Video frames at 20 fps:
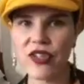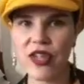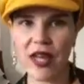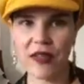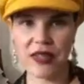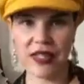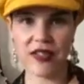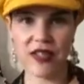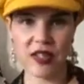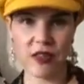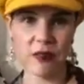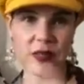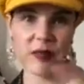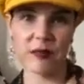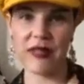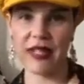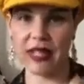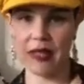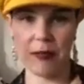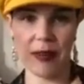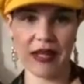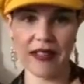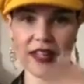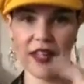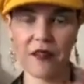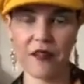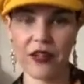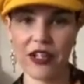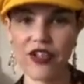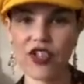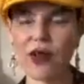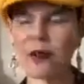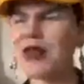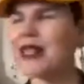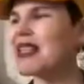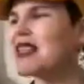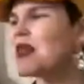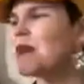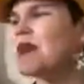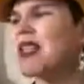I think it's going to be like about their friendship, and
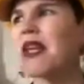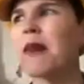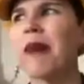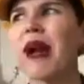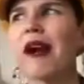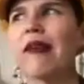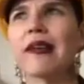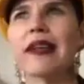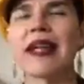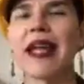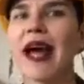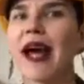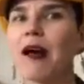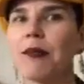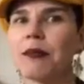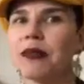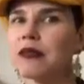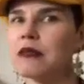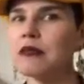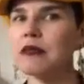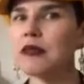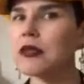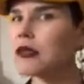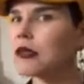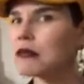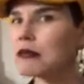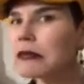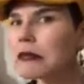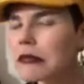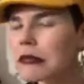then something apparently happens.